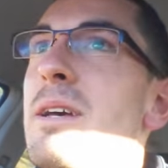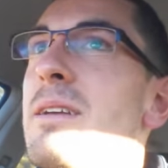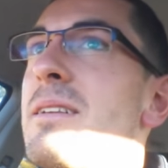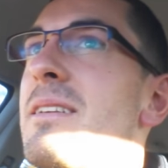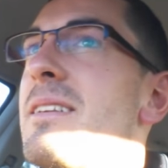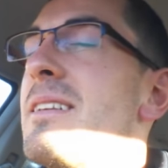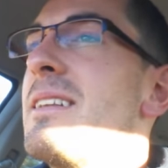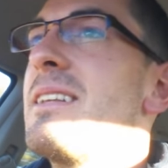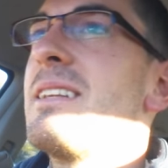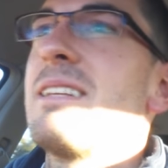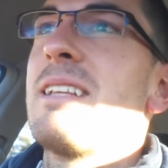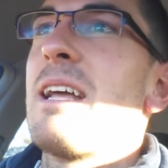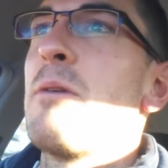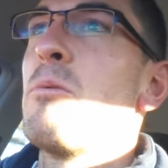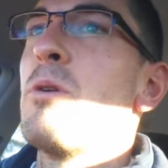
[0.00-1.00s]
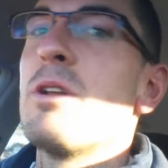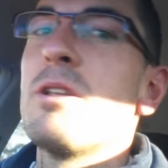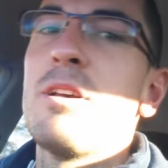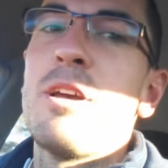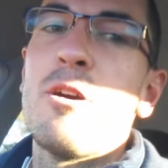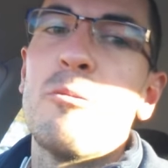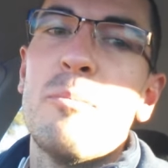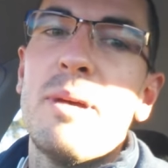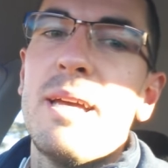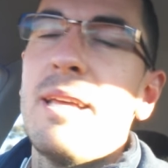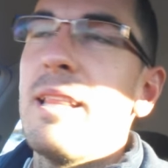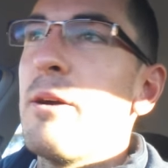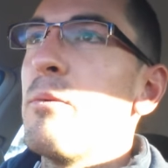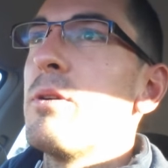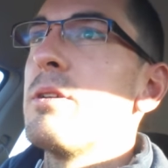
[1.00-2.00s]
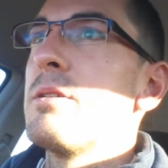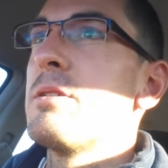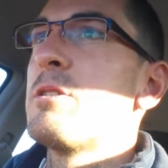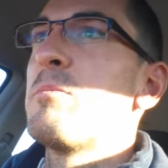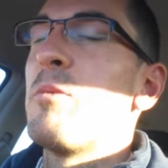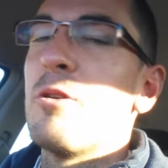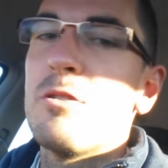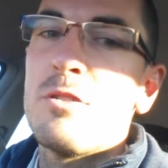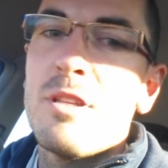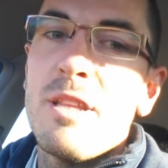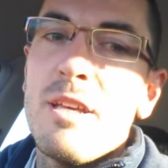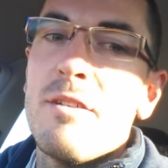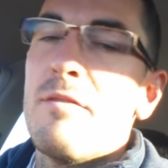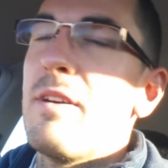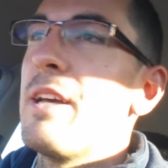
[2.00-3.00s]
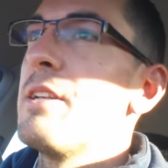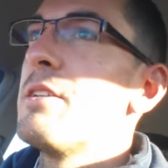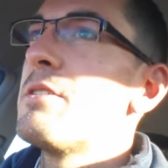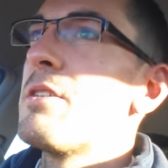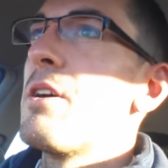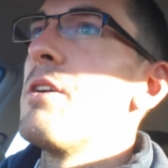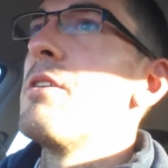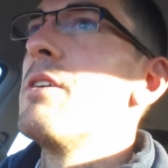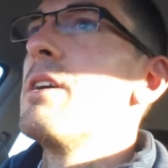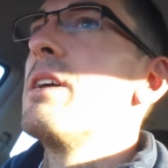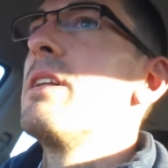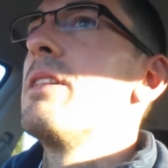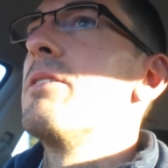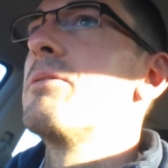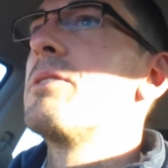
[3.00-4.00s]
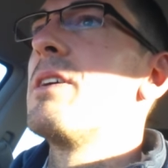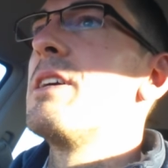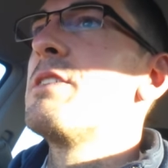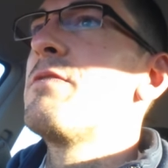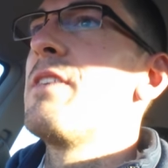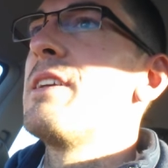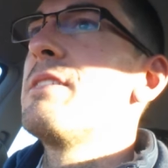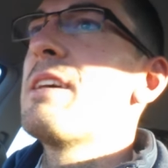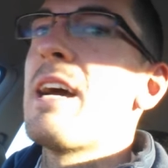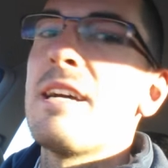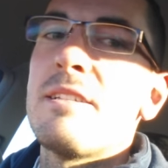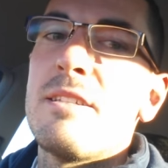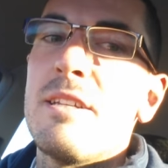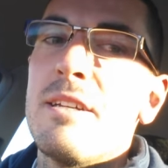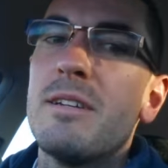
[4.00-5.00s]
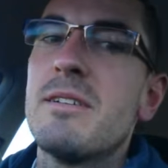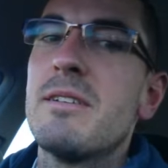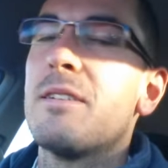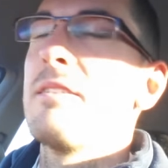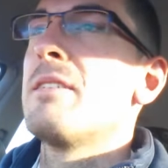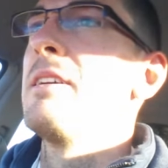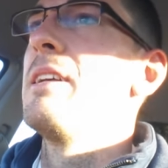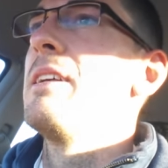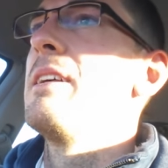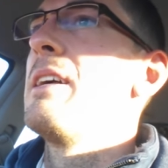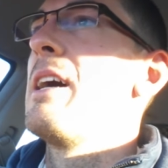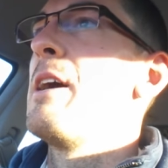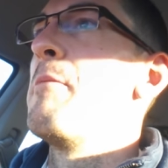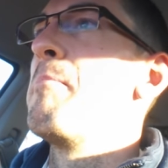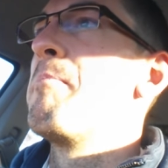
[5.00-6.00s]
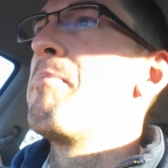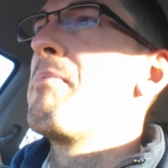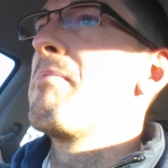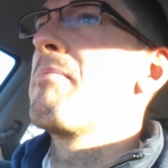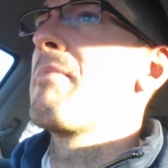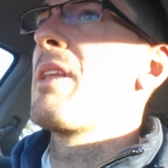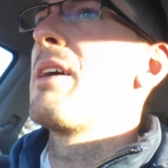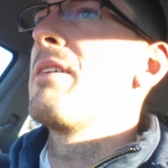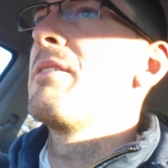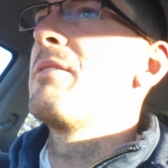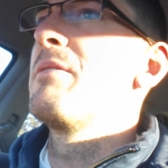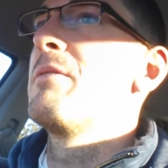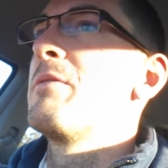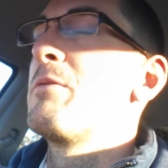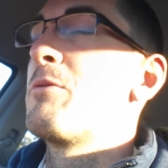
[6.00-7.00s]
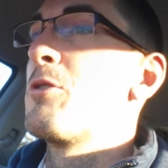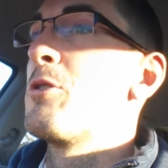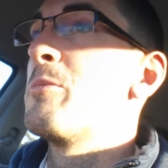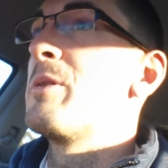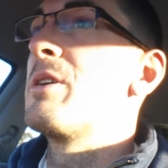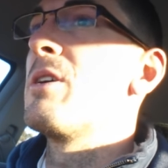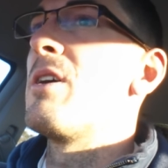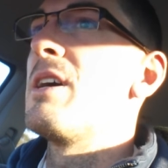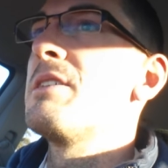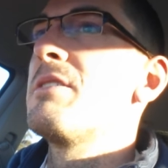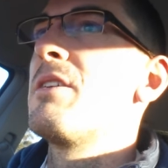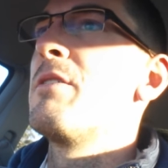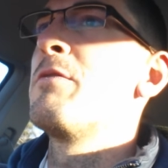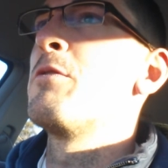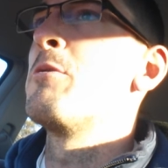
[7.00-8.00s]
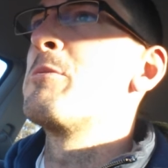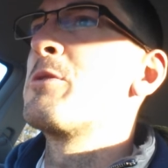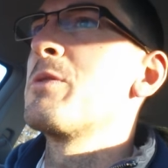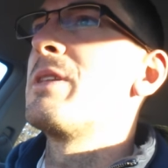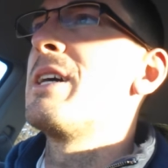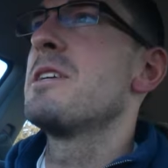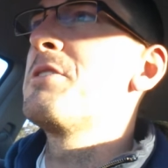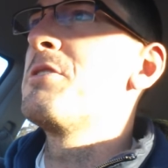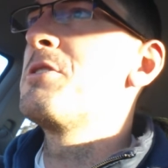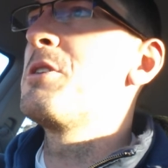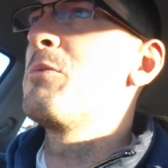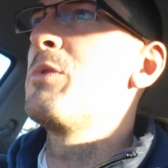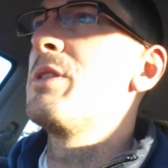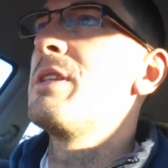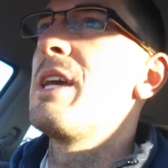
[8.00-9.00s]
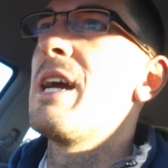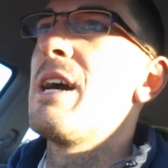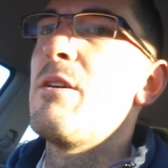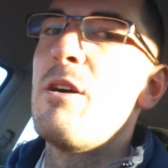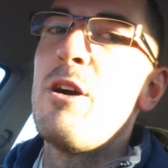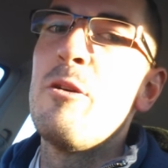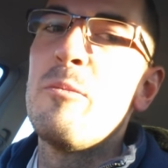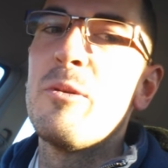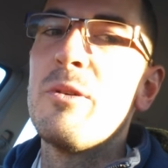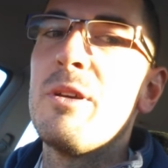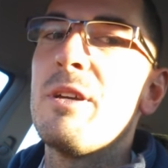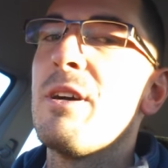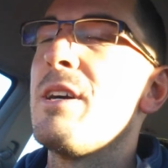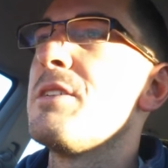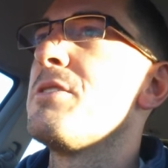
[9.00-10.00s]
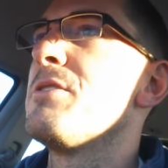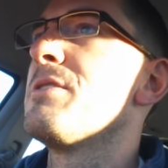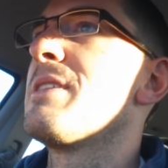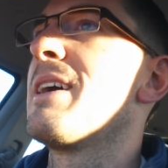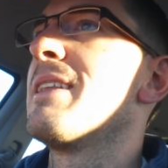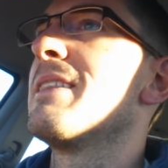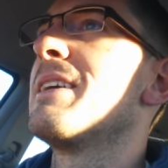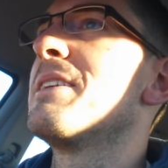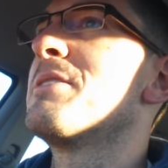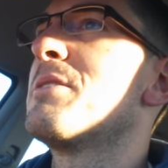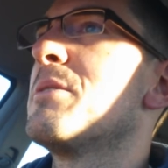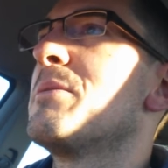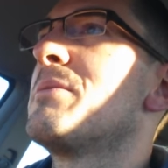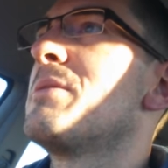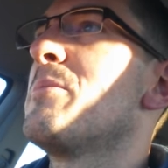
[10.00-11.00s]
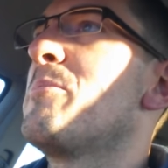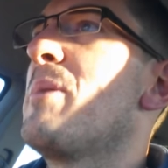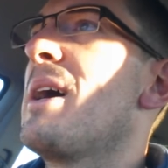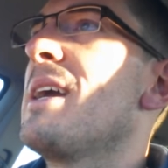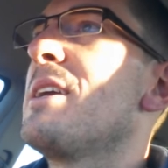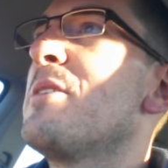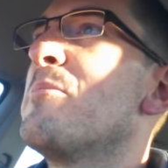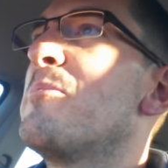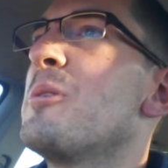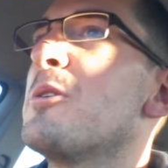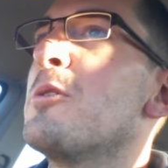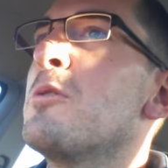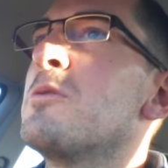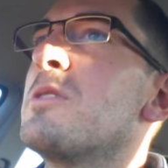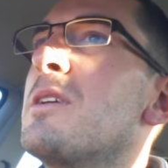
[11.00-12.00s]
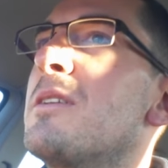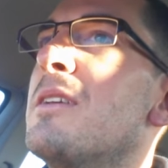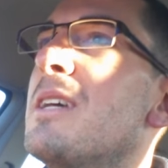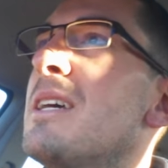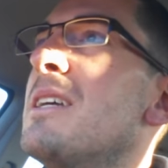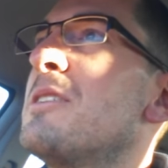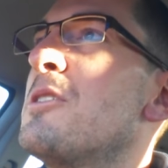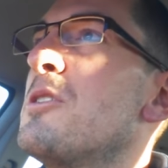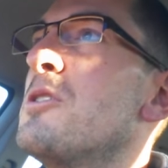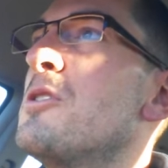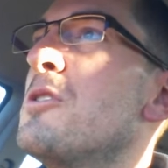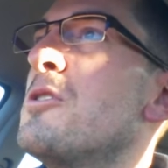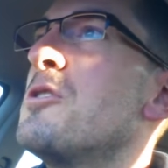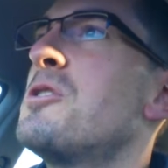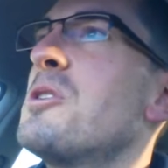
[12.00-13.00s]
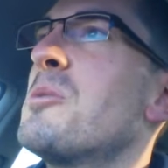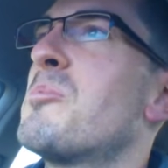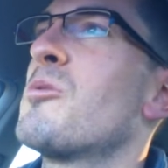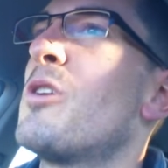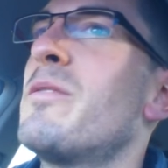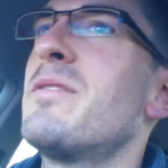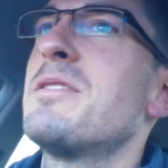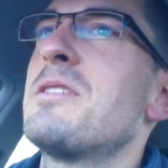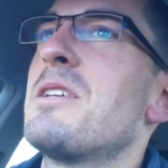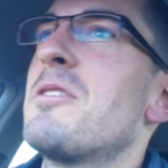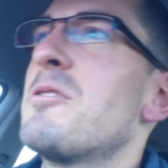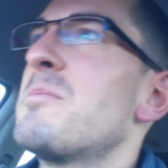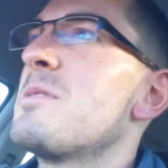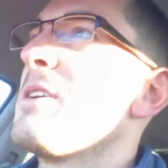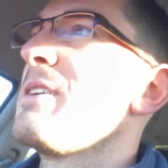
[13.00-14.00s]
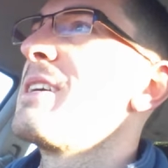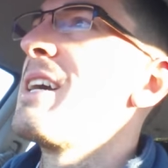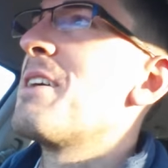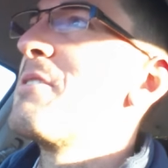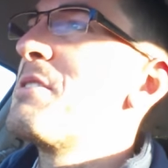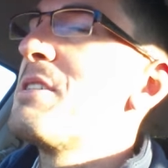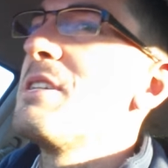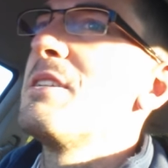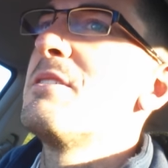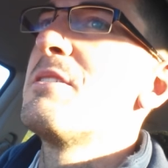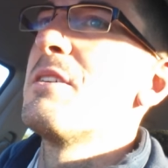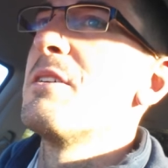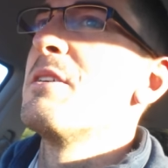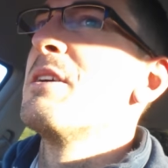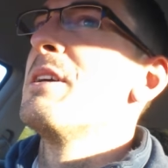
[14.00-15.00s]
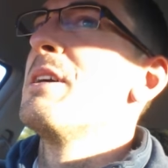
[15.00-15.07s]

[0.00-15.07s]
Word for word: to they want to help me, they want to sponsor the event. So look, guys, fantastic um, group of guys that I've formed a relationship with now. I hope all you guys use that link to, to pay your bills and to use your profits in cryptocurrency to,